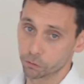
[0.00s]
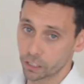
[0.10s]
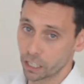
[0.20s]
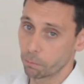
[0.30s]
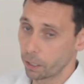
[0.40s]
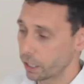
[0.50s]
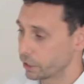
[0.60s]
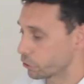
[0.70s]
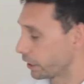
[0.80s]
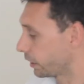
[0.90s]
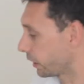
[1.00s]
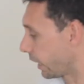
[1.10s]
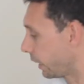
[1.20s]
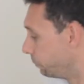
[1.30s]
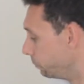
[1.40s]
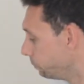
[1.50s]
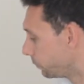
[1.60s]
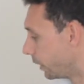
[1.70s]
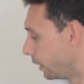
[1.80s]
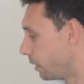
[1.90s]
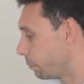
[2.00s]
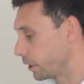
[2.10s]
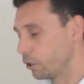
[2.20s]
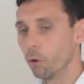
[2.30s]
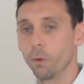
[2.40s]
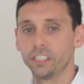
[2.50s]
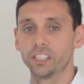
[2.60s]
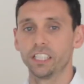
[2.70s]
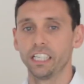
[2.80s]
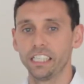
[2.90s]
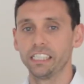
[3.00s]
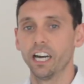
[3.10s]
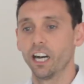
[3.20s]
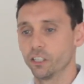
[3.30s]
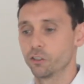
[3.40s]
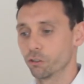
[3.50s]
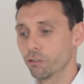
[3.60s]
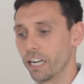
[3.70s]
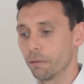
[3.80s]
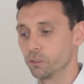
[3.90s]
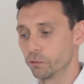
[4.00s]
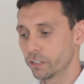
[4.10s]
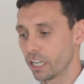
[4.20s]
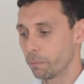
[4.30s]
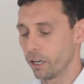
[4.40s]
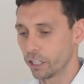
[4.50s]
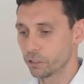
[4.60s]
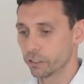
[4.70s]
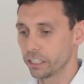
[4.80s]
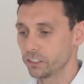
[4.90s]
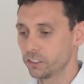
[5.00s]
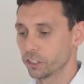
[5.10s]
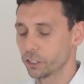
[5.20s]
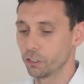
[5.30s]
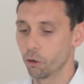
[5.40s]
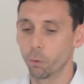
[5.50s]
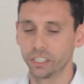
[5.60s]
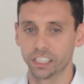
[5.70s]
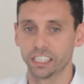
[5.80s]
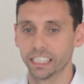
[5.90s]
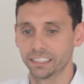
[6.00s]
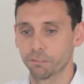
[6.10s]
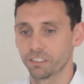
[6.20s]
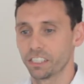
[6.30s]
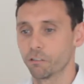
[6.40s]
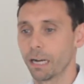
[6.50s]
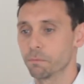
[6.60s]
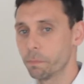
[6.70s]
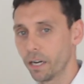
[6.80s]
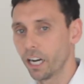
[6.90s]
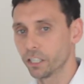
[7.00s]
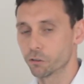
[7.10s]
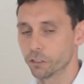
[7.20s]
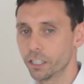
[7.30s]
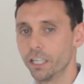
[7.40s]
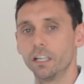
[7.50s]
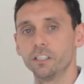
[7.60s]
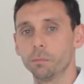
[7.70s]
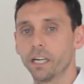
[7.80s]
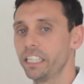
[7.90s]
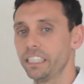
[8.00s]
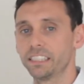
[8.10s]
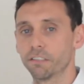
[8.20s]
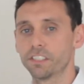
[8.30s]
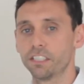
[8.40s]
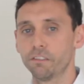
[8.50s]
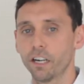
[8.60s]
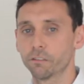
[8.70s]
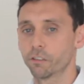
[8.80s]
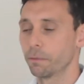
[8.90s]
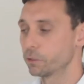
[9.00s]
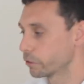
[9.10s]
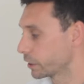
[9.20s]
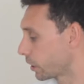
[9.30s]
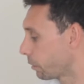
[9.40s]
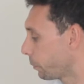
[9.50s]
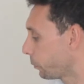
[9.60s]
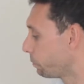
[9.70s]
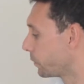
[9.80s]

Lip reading: of carbohydrate, okay? But you're not always going to eat 100 grams of carbohydrates, so you're not always going to get 70 grams per 100. You might eat 75 grams, for example.